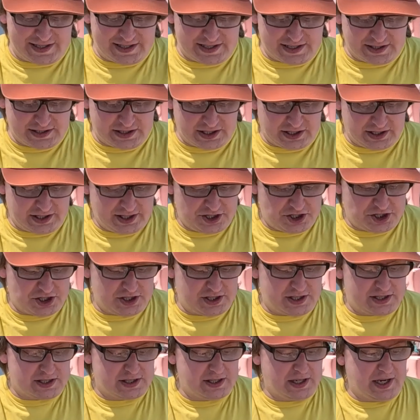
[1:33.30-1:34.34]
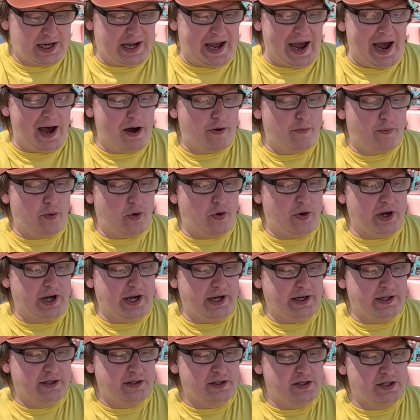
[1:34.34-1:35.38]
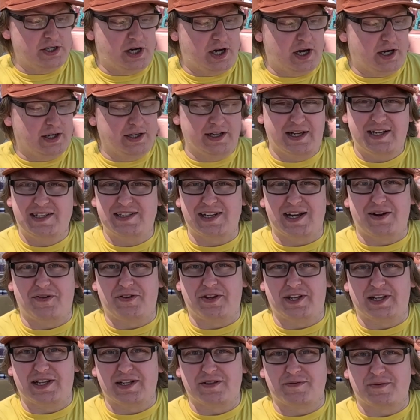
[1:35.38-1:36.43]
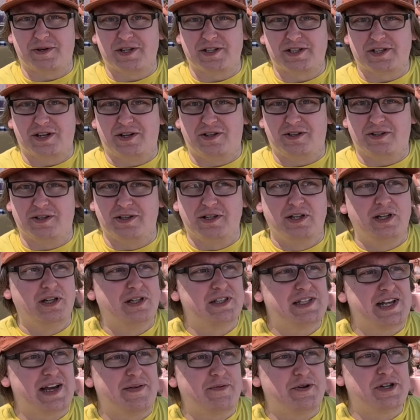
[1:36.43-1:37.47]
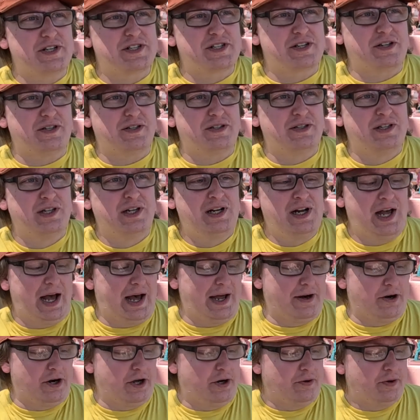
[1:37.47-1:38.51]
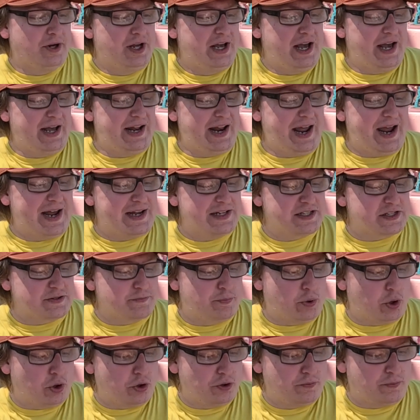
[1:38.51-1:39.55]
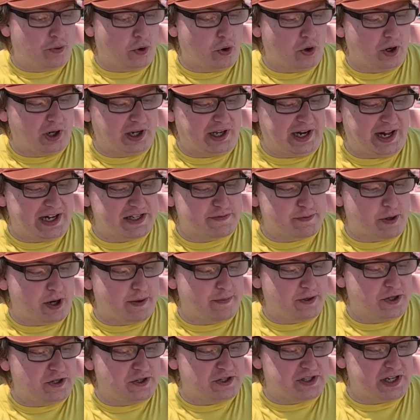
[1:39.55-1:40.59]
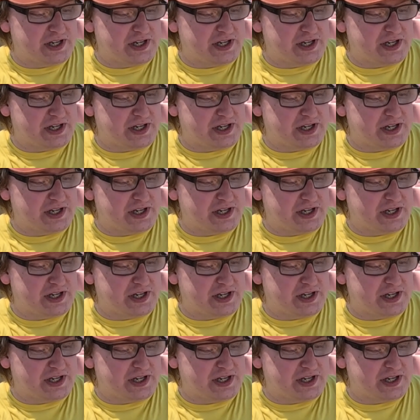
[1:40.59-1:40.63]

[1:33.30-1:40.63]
this delicious cowboy dog. I don't think that's what it's called. Is that what it's called? I don't know. It has pulled pork, it has barbecue